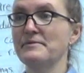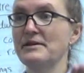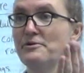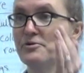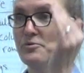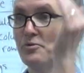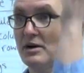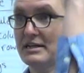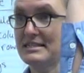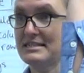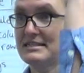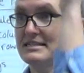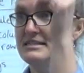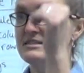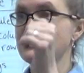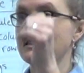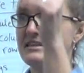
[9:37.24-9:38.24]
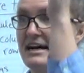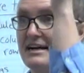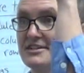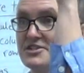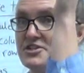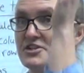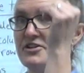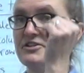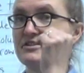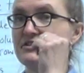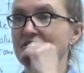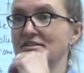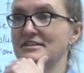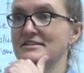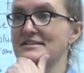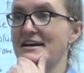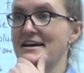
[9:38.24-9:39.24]
they would want to see that chart
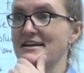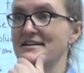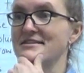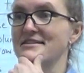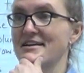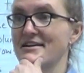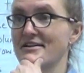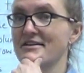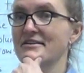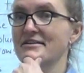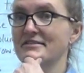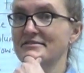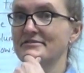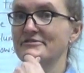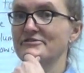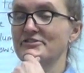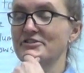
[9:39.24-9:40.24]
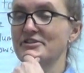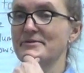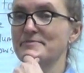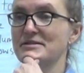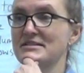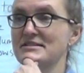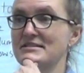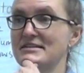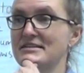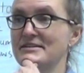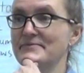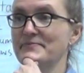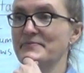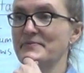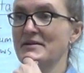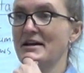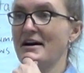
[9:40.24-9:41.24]
is hanging there for them to see.
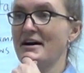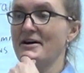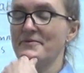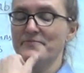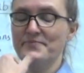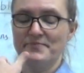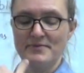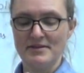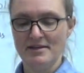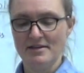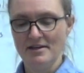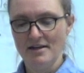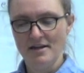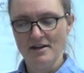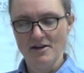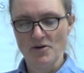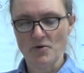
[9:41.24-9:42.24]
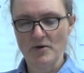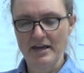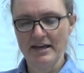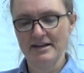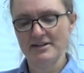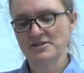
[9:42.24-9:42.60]
Yeah. Okay,